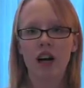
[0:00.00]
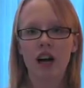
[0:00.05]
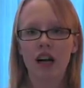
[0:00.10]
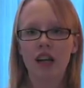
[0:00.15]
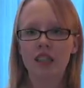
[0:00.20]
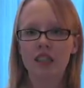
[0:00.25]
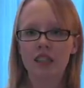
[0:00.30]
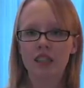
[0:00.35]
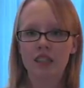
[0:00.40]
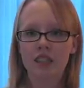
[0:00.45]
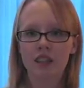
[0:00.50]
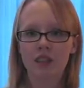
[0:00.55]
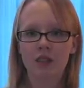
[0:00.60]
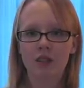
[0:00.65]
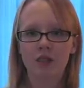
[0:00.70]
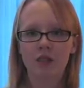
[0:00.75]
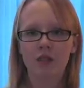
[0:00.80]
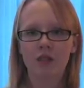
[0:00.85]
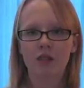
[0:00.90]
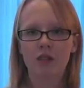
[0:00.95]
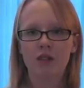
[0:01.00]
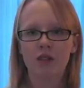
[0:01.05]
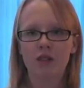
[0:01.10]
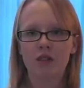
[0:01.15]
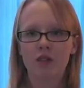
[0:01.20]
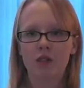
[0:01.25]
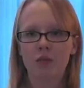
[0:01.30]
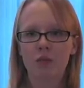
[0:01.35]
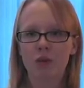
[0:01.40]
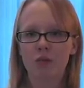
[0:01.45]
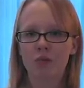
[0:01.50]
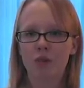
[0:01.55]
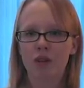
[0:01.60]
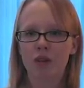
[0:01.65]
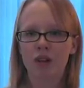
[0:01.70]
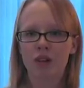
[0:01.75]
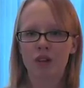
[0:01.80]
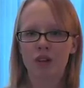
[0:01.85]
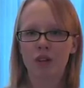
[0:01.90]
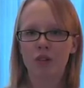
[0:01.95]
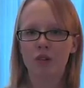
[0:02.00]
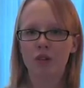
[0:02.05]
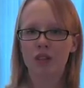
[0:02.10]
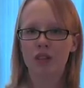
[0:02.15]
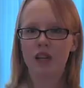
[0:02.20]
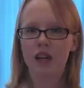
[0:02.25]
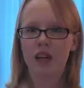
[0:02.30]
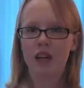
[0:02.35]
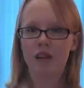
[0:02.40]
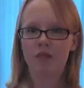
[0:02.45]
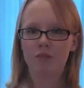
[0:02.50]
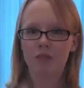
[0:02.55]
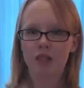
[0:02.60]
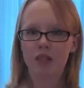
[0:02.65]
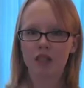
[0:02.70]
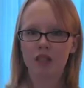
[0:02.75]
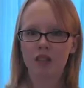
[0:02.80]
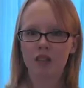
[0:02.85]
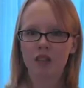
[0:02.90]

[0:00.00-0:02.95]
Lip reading: I still remember all those names.